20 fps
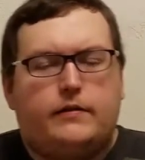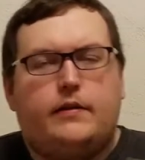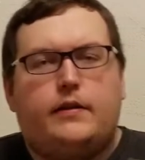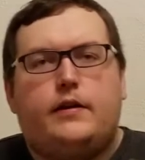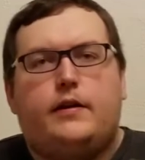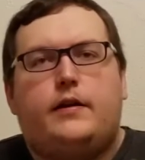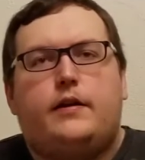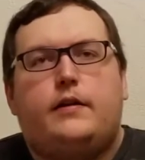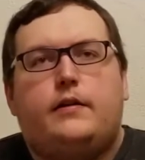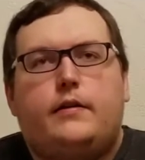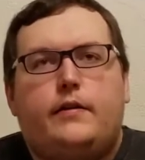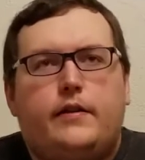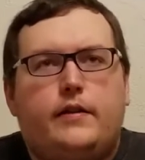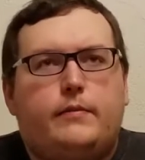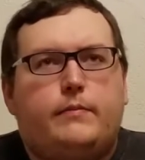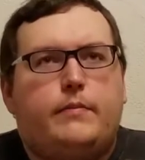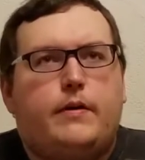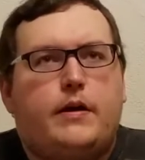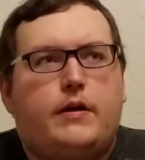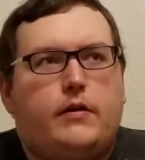I think
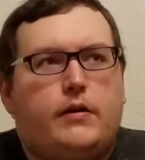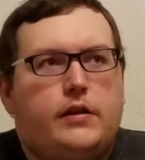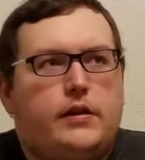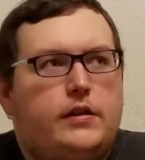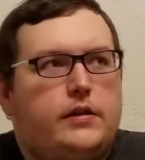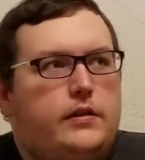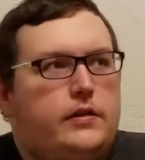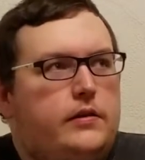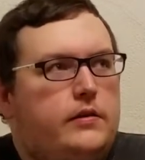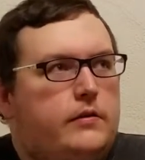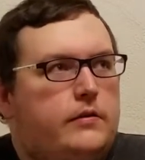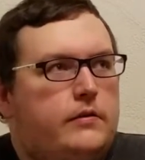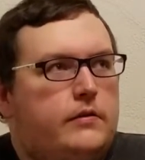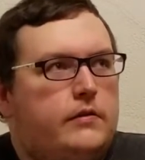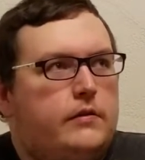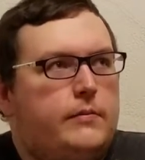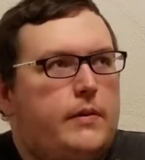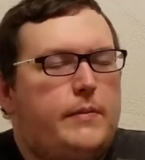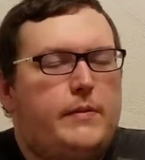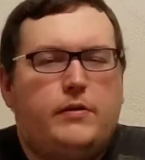about a
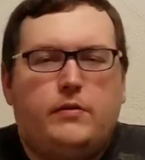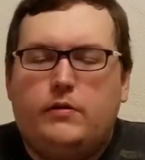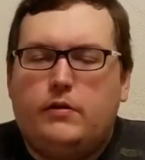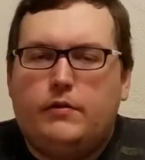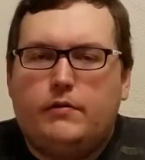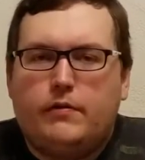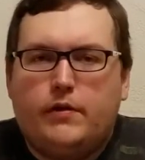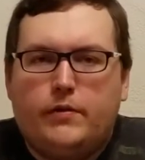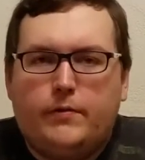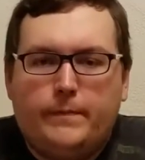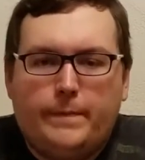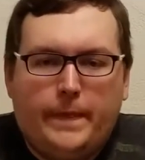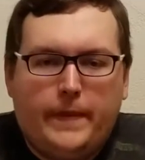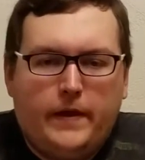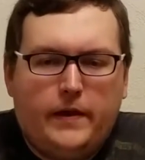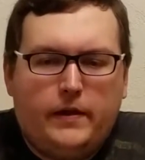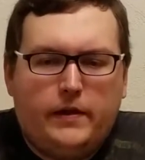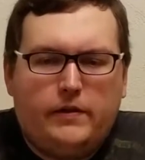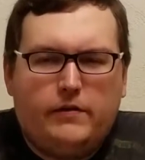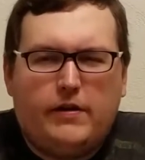year, maybe 2 years ago,
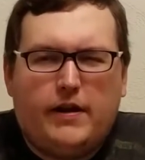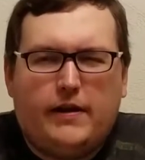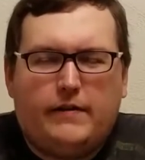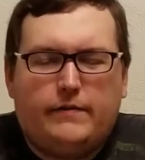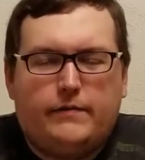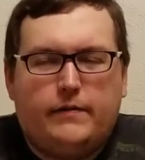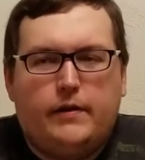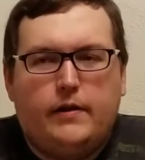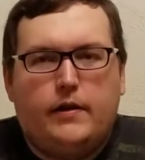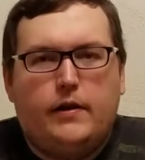year and a half.